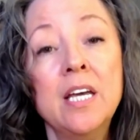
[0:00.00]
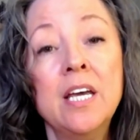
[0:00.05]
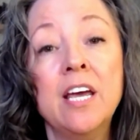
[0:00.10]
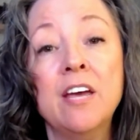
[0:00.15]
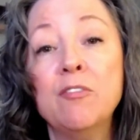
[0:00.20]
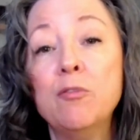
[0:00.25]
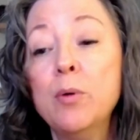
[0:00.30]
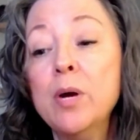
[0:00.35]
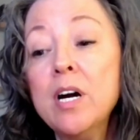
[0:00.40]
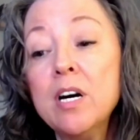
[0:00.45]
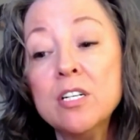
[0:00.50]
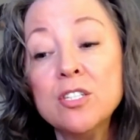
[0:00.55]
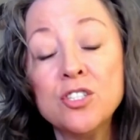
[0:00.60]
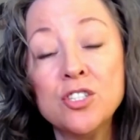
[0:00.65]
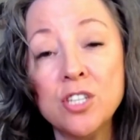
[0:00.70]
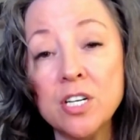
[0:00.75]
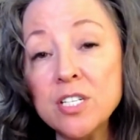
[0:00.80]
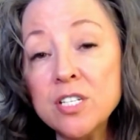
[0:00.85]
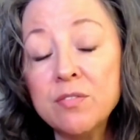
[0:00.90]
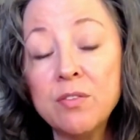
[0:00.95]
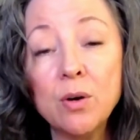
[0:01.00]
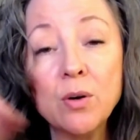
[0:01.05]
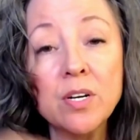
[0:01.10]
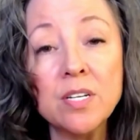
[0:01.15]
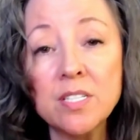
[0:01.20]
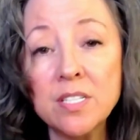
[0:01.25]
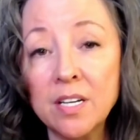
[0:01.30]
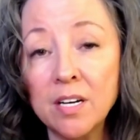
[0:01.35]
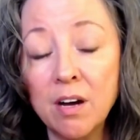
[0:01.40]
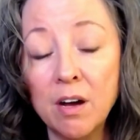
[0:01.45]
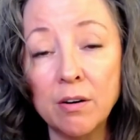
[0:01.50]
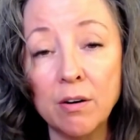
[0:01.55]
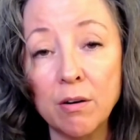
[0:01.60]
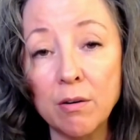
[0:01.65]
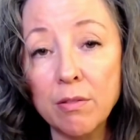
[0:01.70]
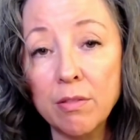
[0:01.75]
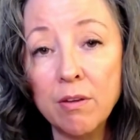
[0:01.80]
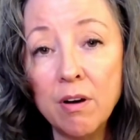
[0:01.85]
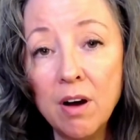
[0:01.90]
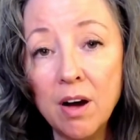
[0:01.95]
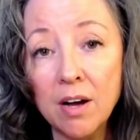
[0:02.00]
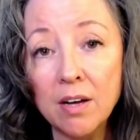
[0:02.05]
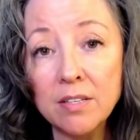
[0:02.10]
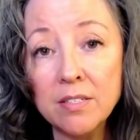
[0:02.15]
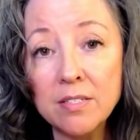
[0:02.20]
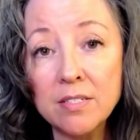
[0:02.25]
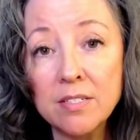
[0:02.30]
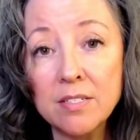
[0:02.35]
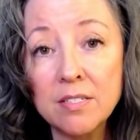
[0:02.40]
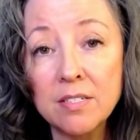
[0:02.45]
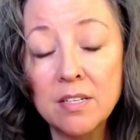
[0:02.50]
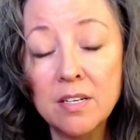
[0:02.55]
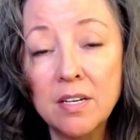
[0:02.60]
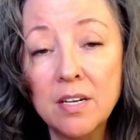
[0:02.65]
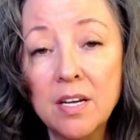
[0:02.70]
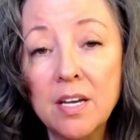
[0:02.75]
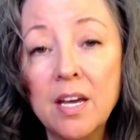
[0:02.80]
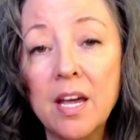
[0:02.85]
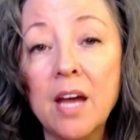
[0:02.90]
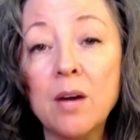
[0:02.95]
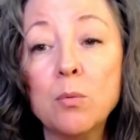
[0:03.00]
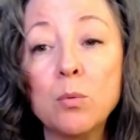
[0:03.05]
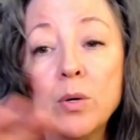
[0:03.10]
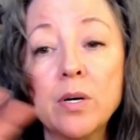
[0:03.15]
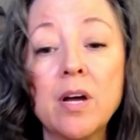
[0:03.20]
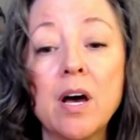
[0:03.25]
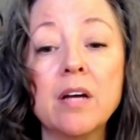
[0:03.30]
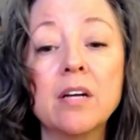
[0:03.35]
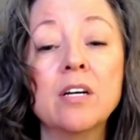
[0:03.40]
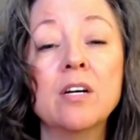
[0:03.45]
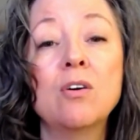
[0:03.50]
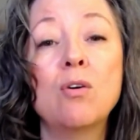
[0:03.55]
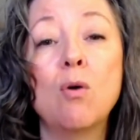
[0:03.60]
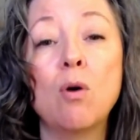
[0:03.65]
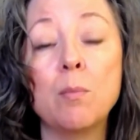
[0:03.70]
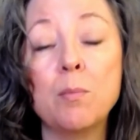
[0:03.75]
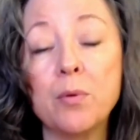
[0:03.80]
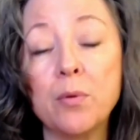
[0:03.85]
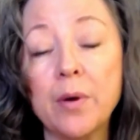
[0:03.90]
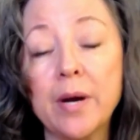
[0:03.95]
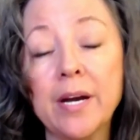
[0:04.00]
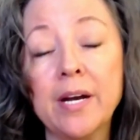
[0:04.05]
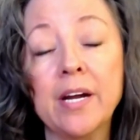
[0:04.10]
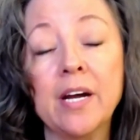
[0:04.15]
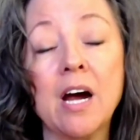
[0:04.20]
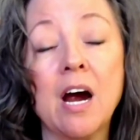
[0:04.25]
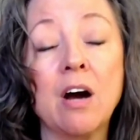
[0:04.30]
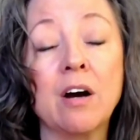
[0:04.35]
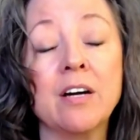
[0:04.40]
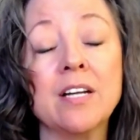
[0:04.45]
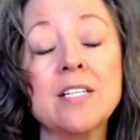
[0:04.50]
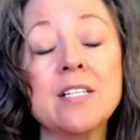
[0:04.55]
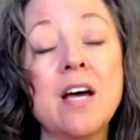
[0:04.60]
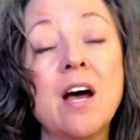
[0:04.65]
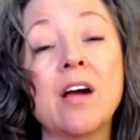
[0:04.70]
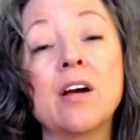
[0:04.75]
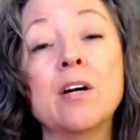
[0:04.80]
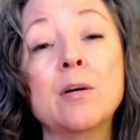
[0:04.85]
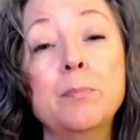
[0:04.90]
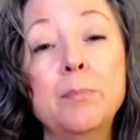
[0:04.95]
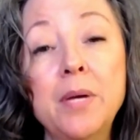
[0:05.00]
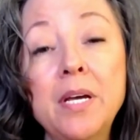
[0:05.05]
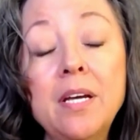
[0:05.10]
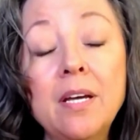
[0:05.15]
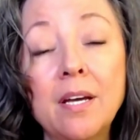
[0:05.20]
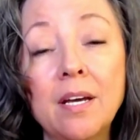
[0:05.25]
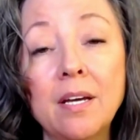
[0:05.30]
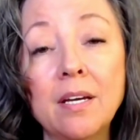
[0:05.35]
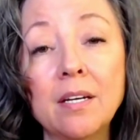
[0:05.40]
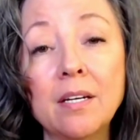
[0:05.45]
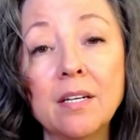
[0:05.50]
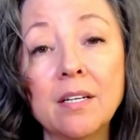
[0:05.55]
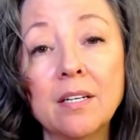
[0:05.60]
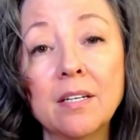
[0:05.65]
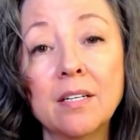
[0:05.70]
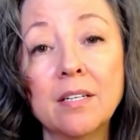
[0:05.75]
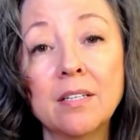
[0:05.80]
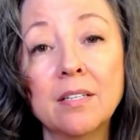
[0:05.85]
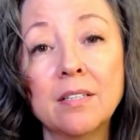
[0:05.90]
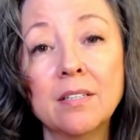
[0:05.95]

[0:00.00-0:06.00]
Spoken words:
If we are just focusing on our thoughts and we're not incorporating our entire being,